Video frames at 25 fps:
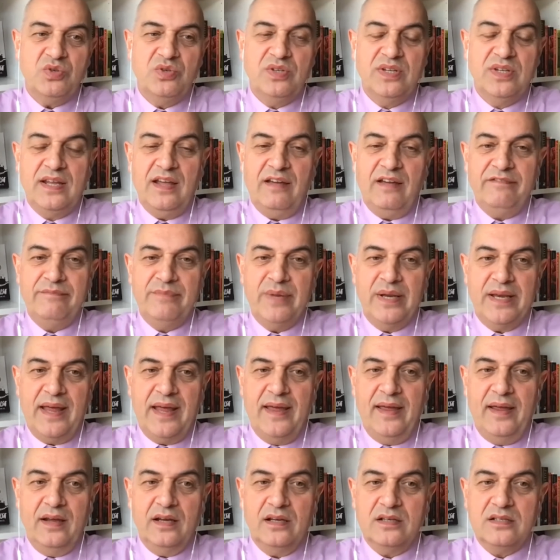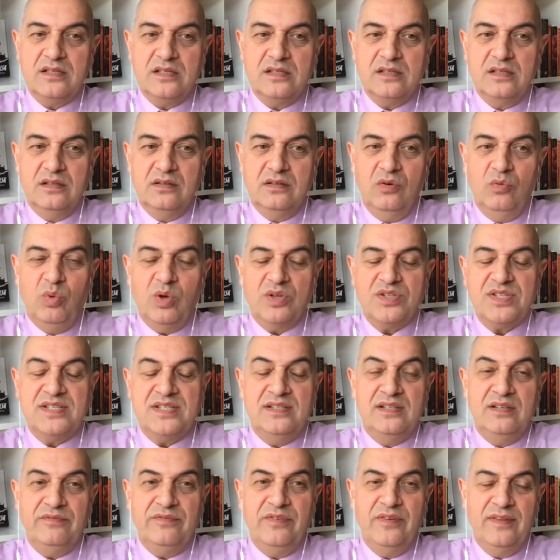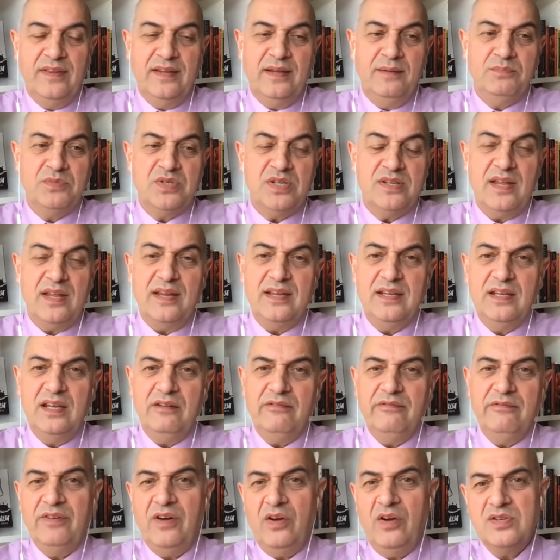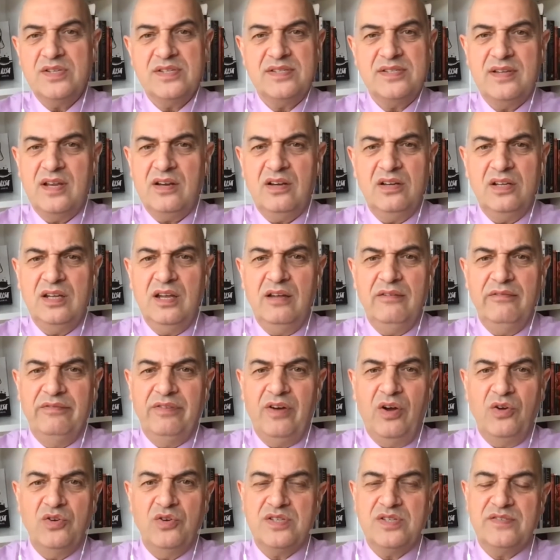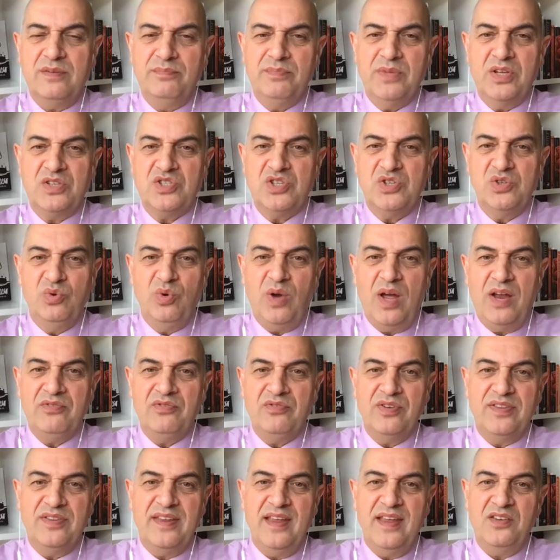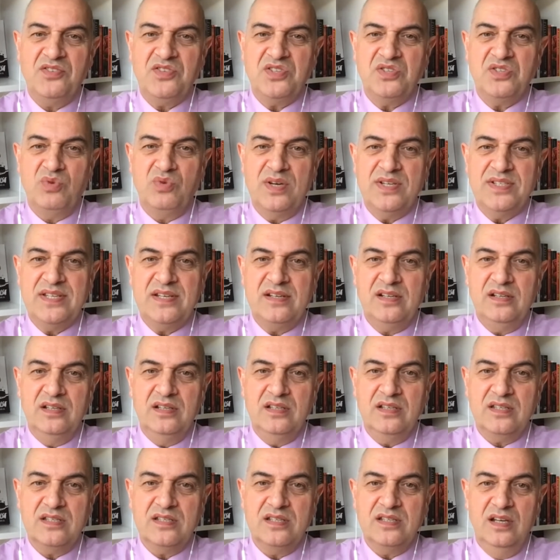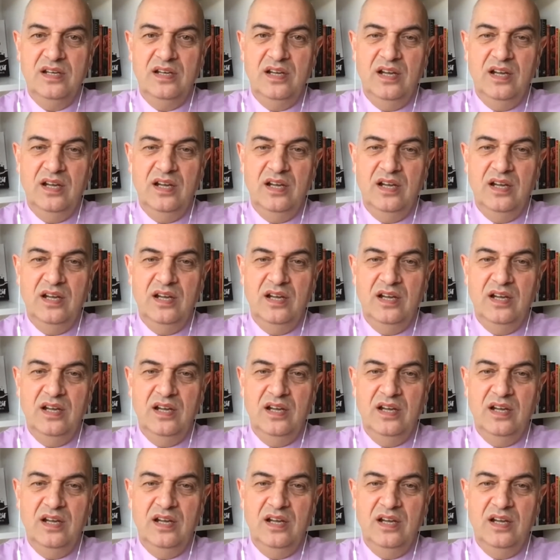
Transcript: the government act? What's in it for them? Do they get votes? They don't get votes from the 200,000 residents.